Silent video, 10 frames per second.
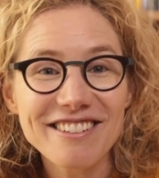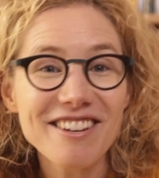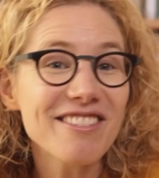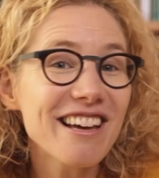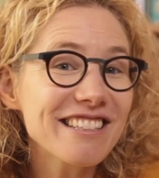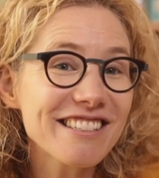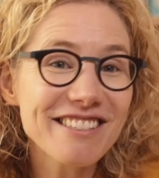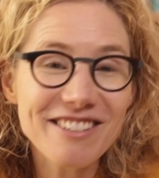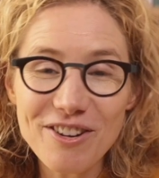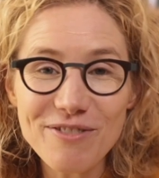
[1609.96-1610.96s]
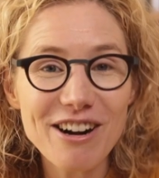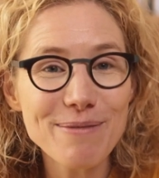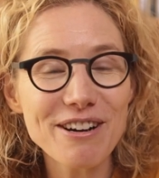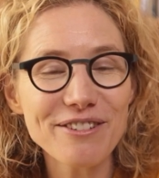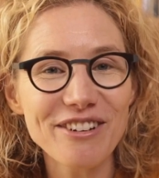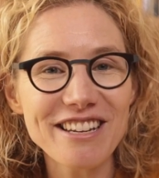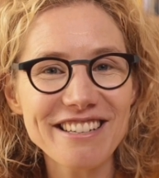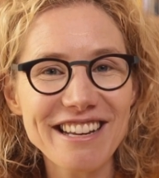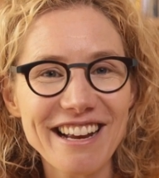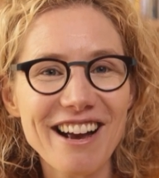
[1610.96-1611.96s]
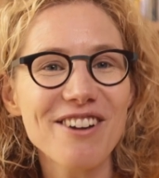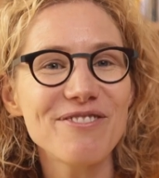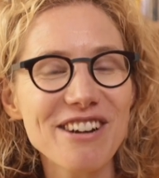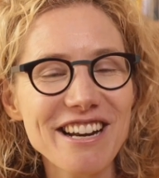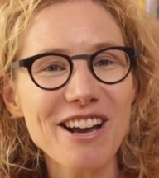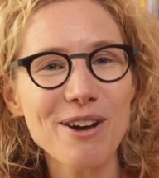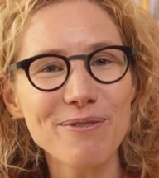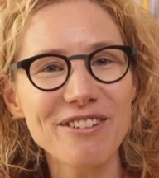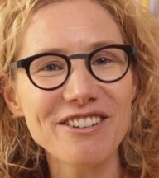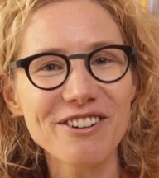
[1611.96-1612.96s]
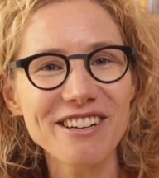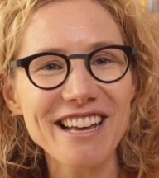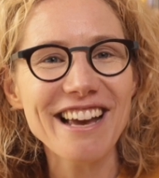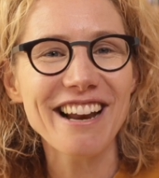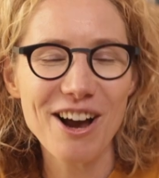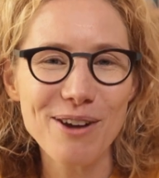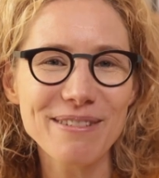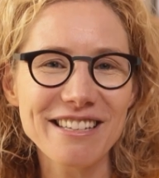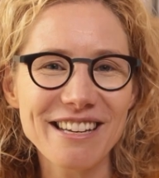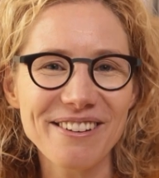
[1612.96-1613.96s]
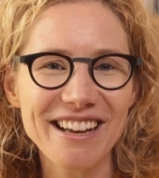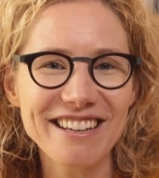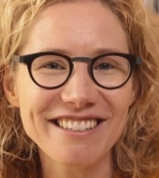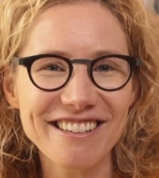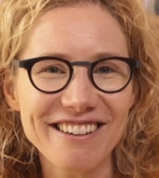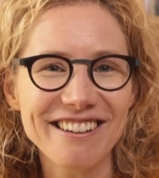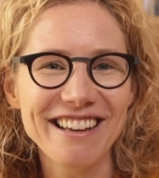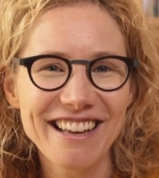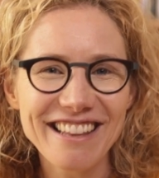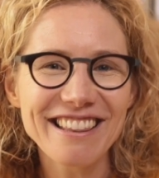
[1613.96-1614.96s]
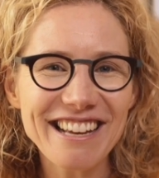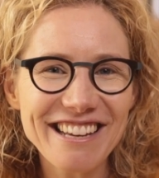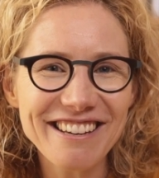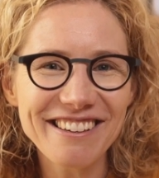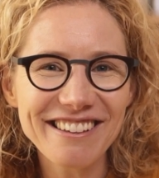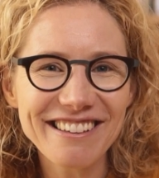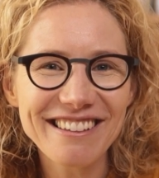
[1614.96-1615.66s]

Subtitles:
So thanks so very much for listening. I really hope you've enjoyed it and I hope to see you again soon. Thank you.